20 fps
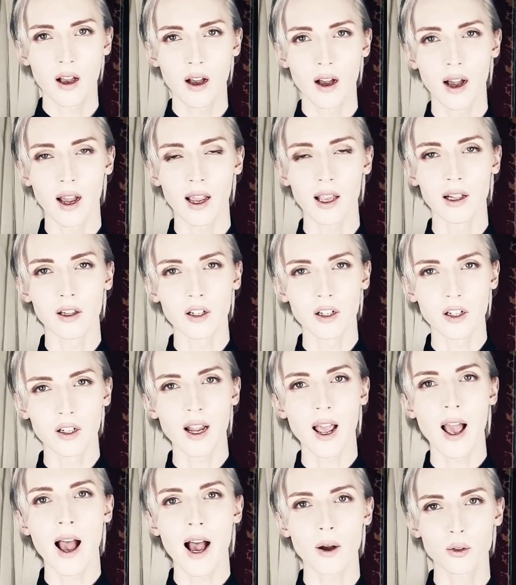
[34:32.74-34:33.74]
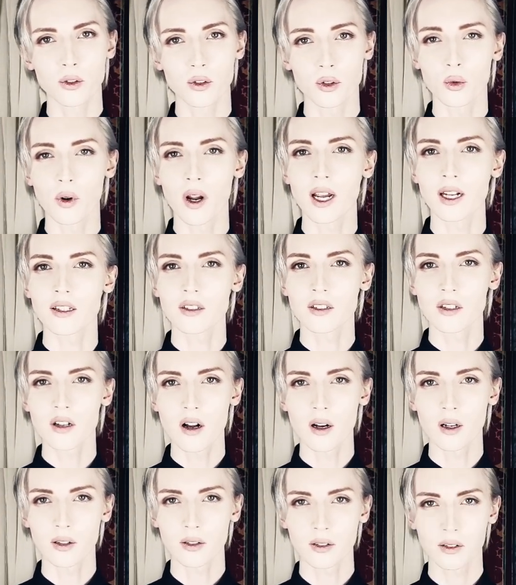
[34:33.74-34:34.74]
I learned how to write
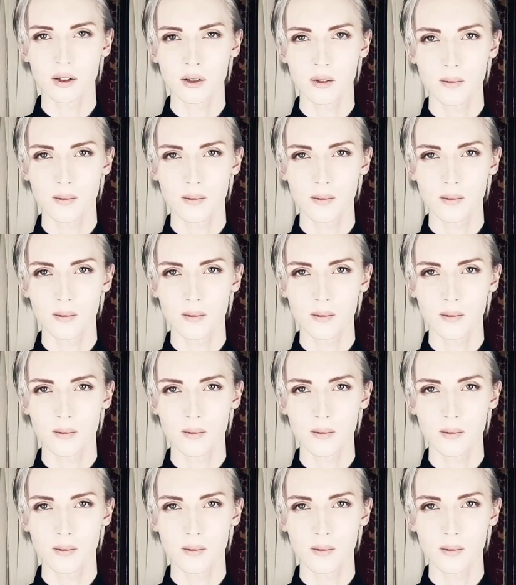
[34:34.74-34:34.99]
songs.